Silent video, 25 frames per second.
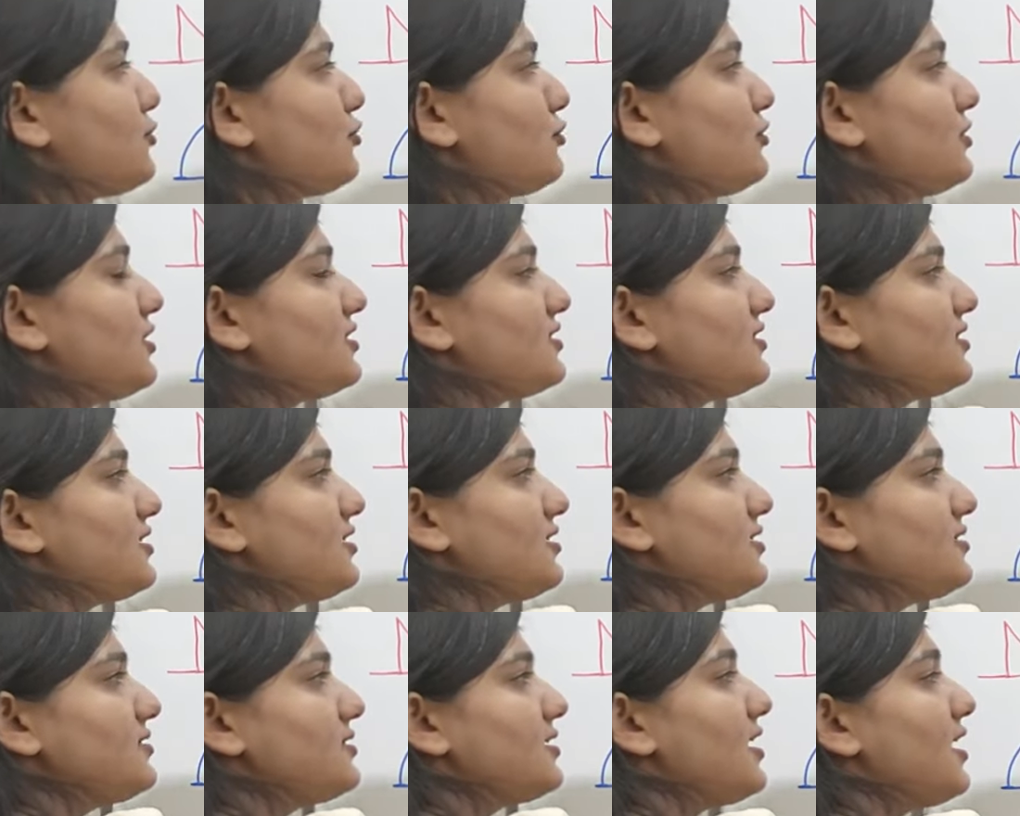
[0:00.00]
So this
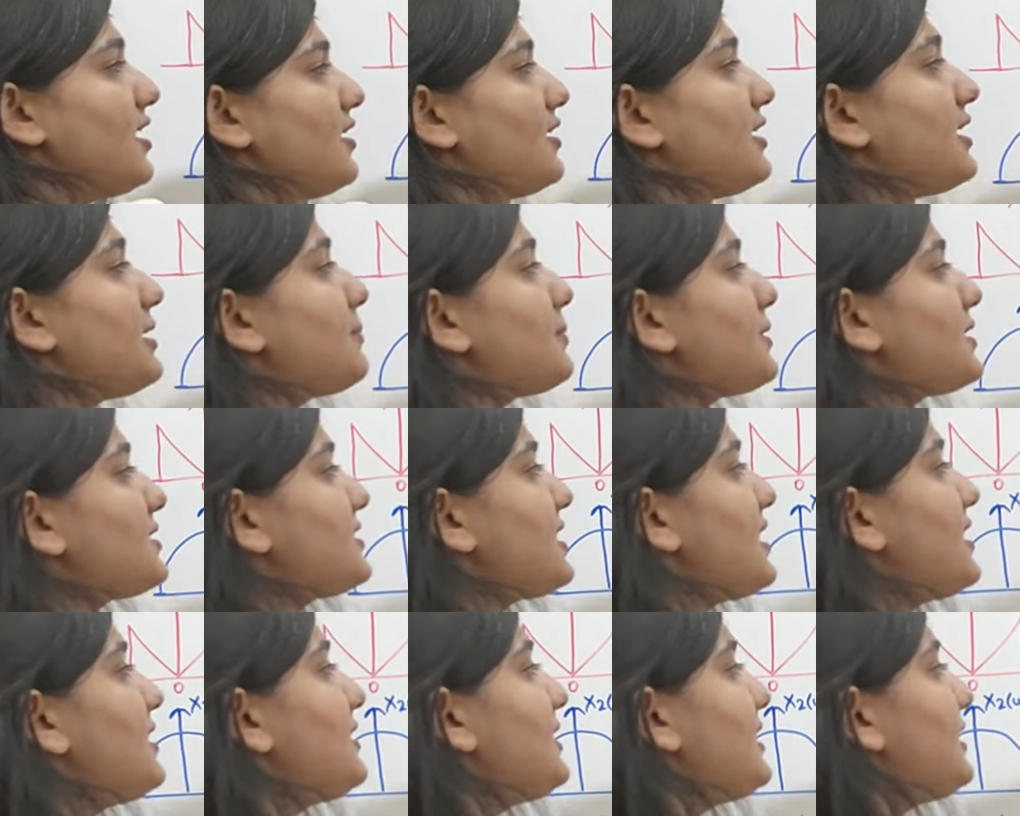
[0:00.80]
is
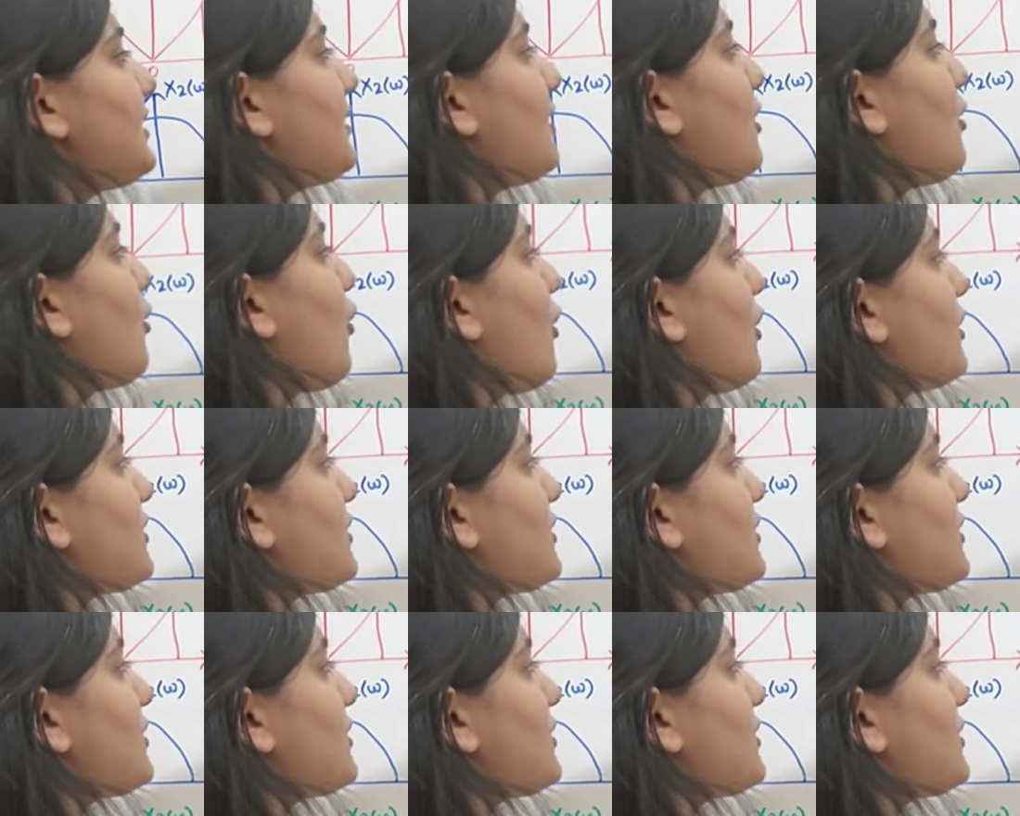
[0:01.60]
representing a